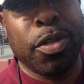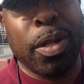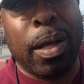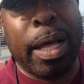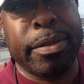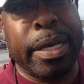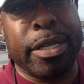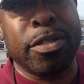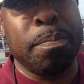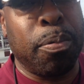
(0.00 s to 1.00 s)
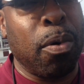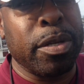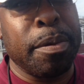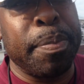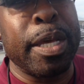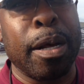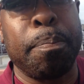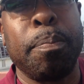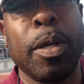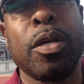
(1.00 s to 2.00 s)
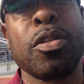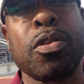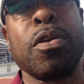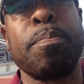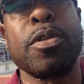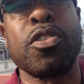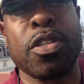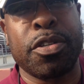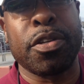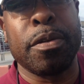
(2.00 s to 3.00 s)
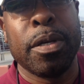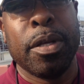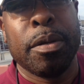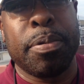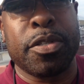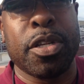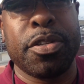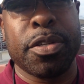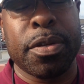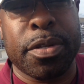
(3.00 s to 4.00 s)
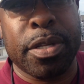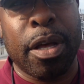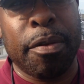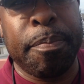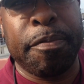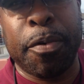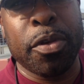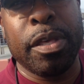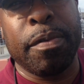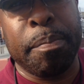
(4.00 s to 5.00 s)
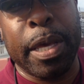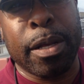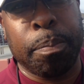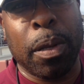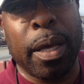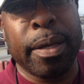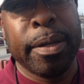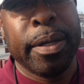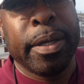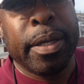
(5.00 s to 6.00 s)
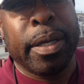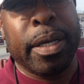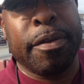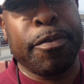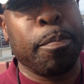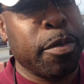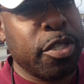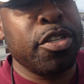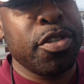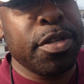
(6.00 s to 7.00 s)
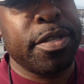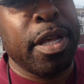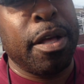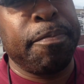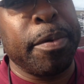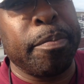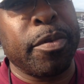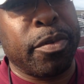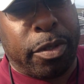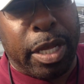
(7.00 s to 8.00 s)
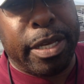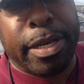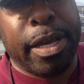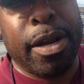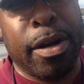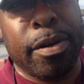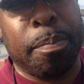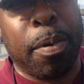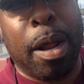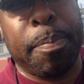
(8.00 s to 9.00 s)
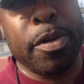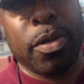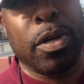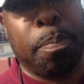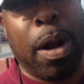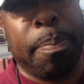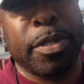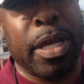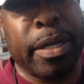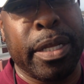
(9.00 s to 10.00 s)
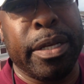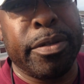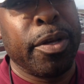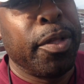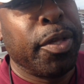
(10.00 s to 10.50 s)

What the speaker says: I think it's important to be in a certain position. Position yourself before you even make a play. And if you position yourself and taking care of the proper and doing the proper techniques,